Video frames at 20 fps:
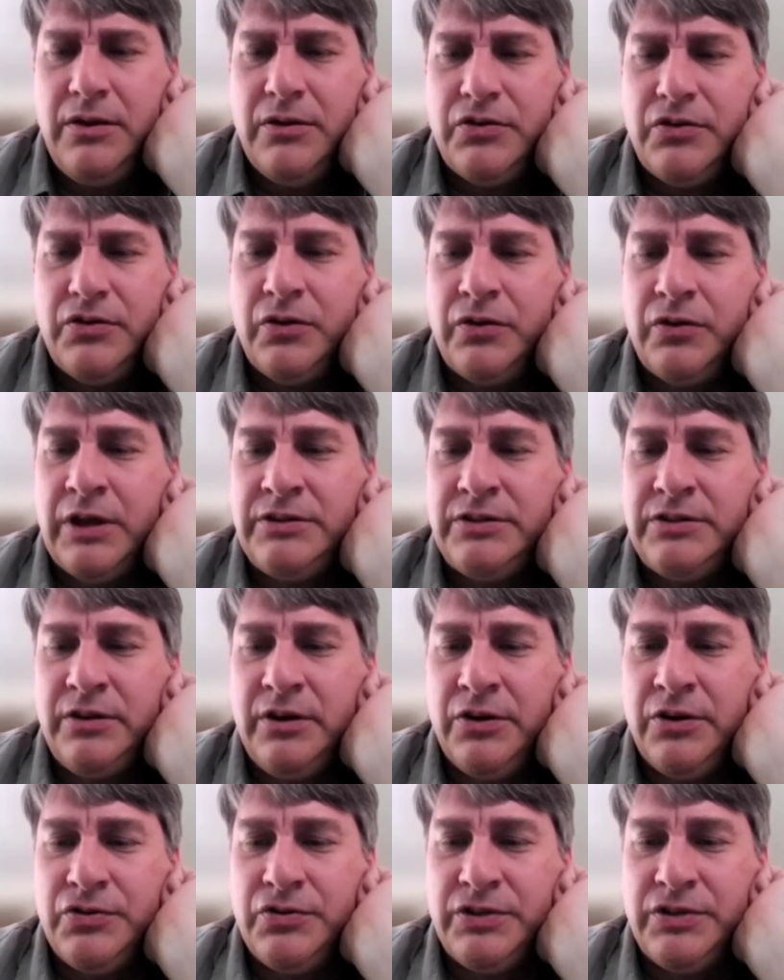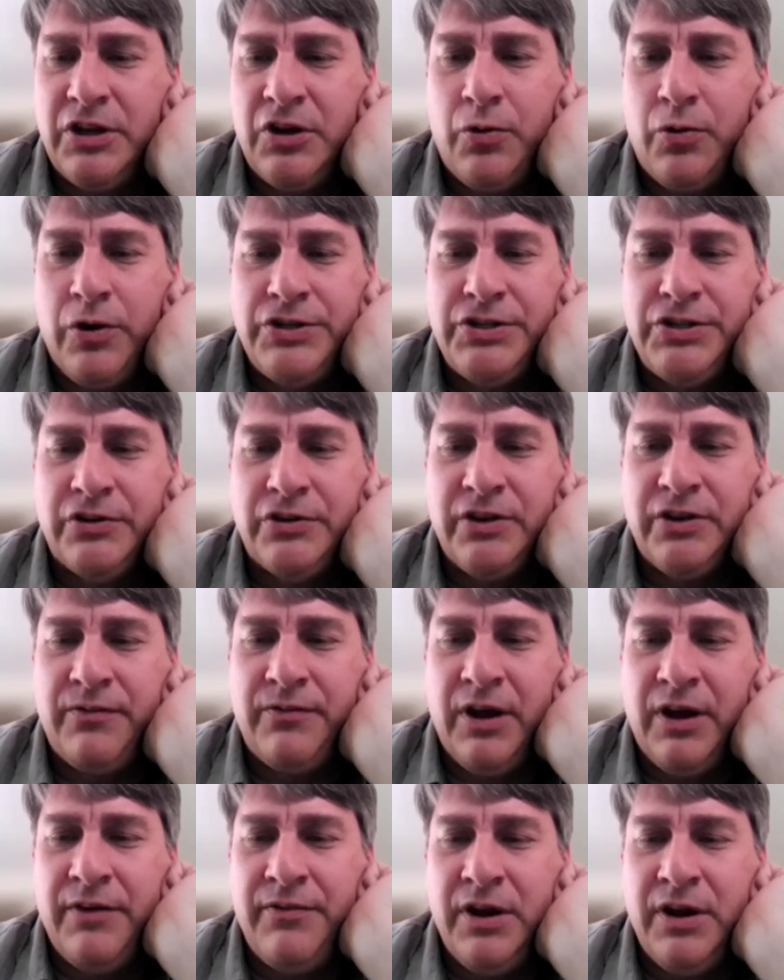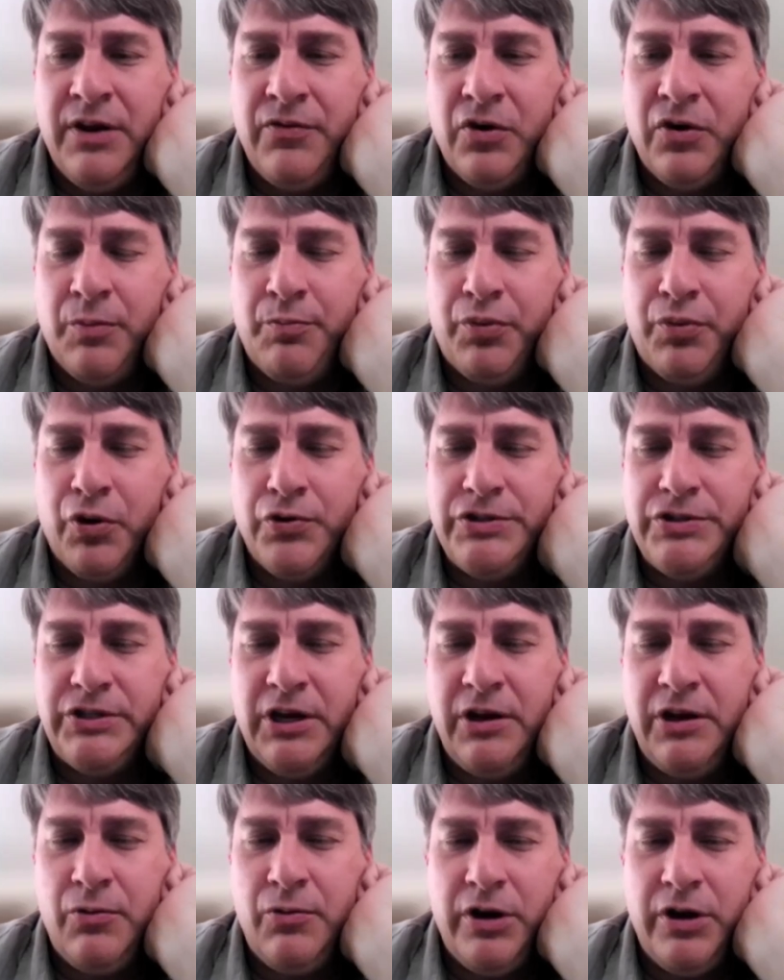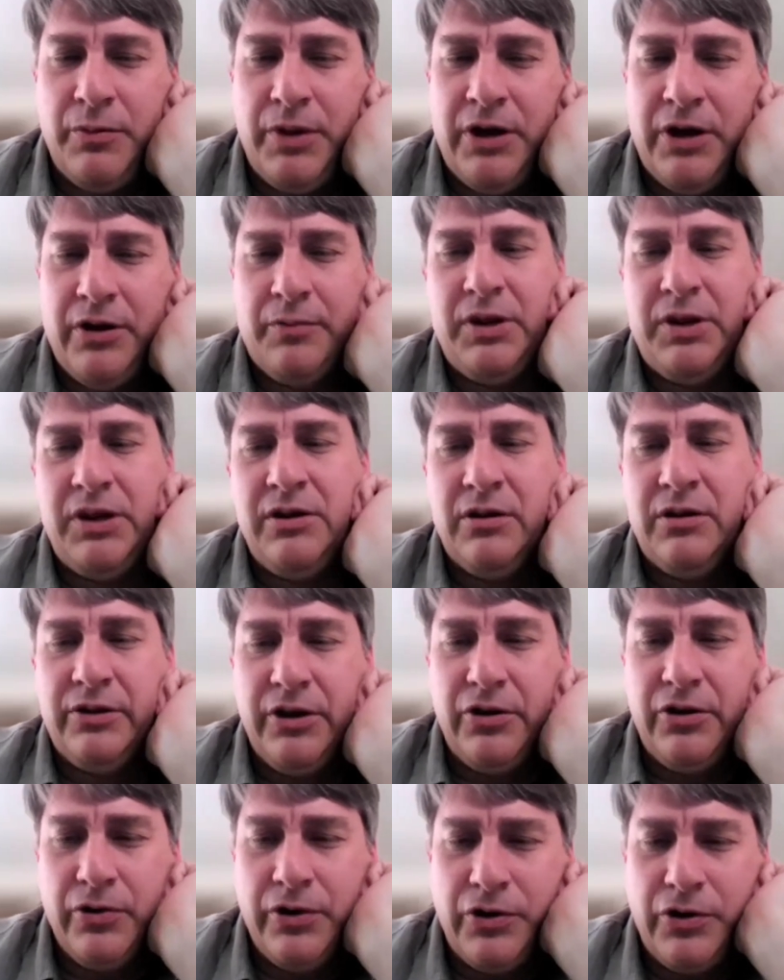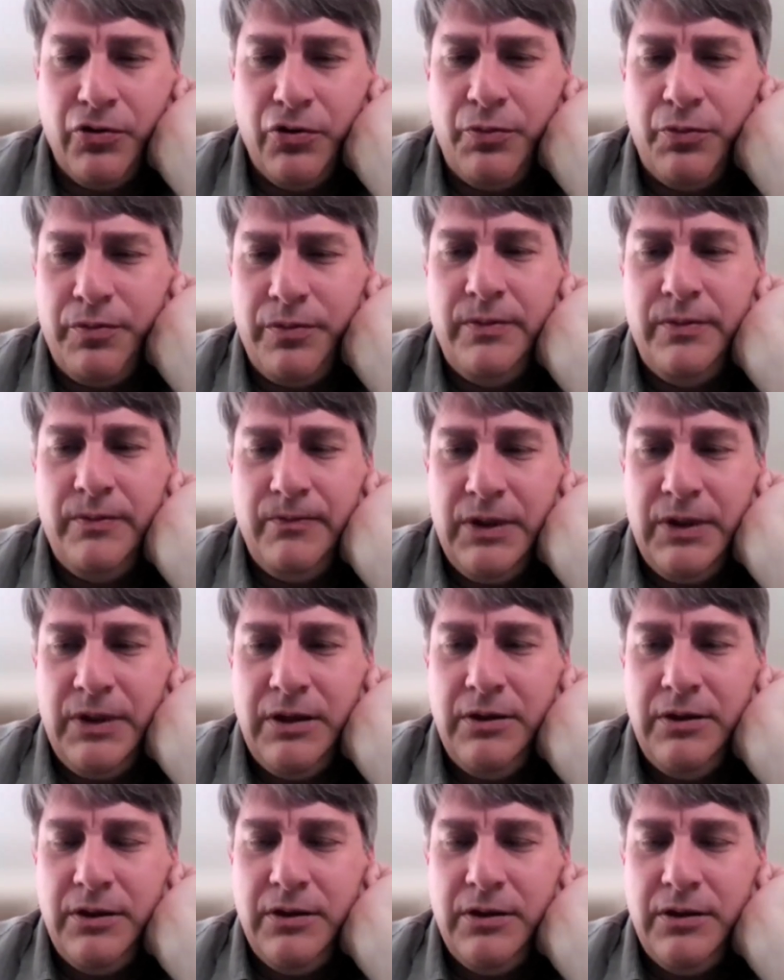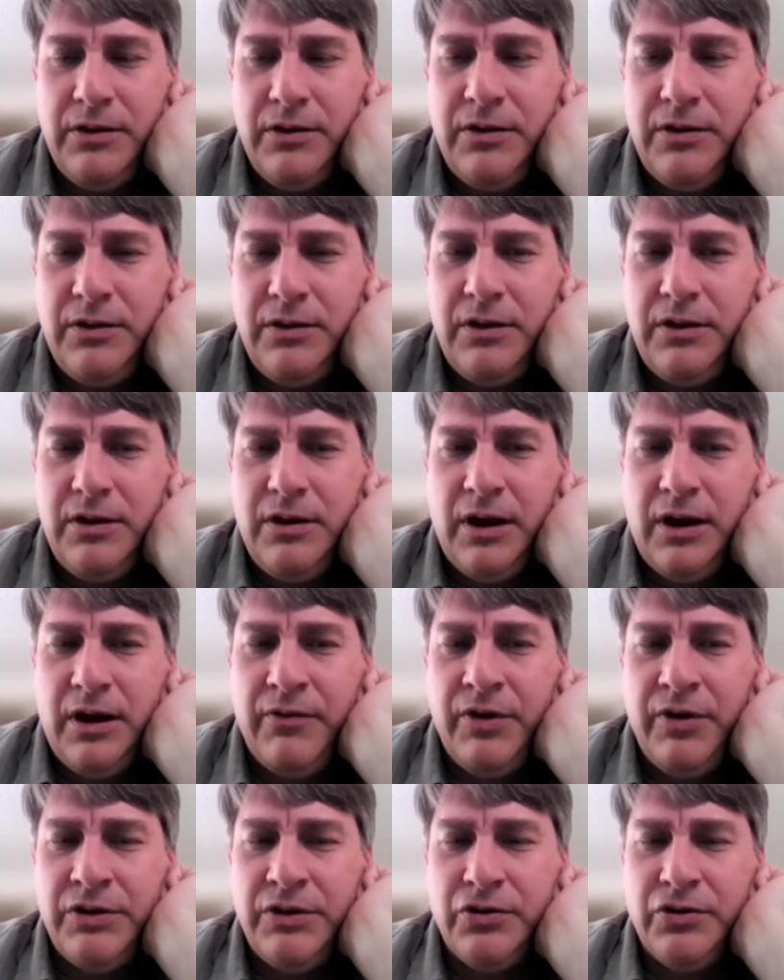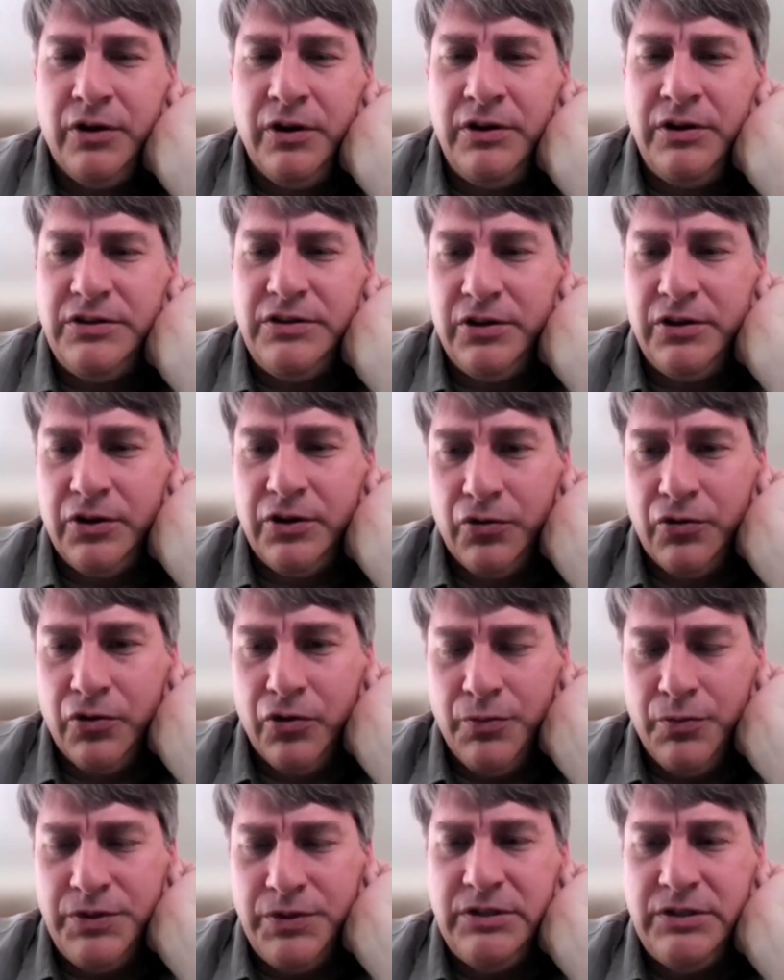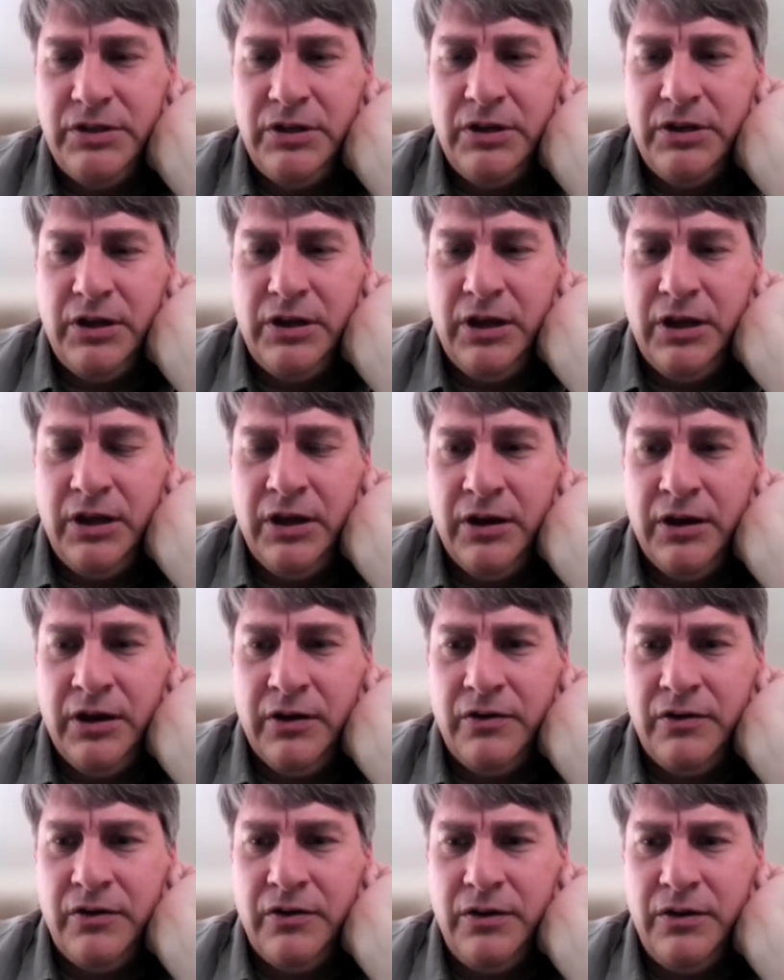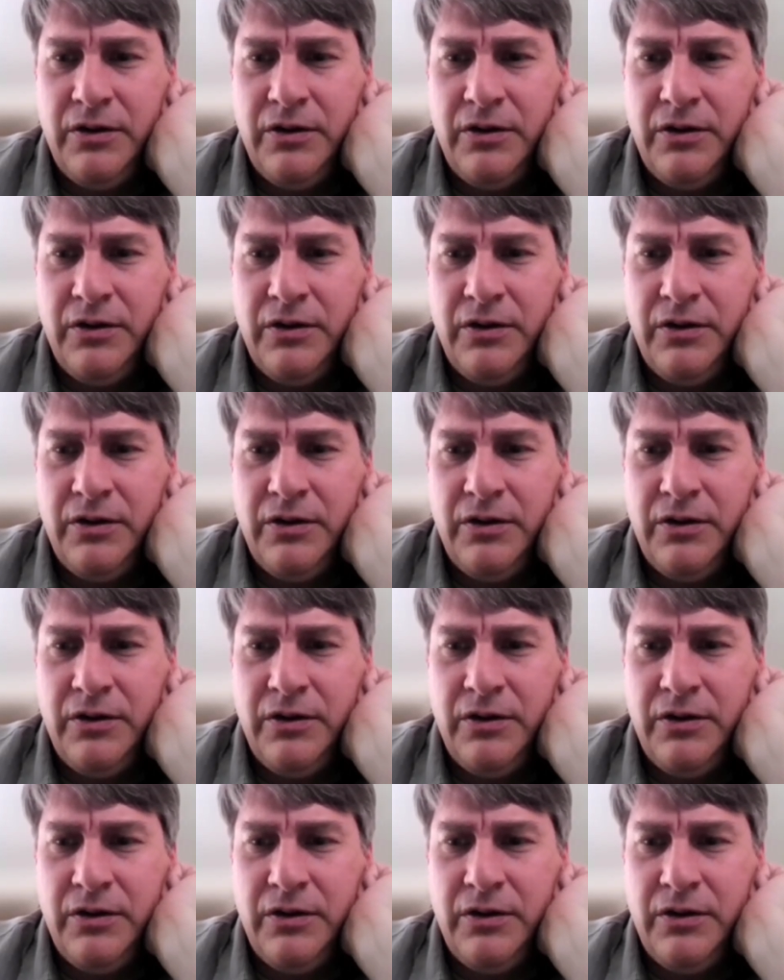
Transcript: So that's an interesting question, because I've never approached anyone about being a leader in a group. I've entered into the groups and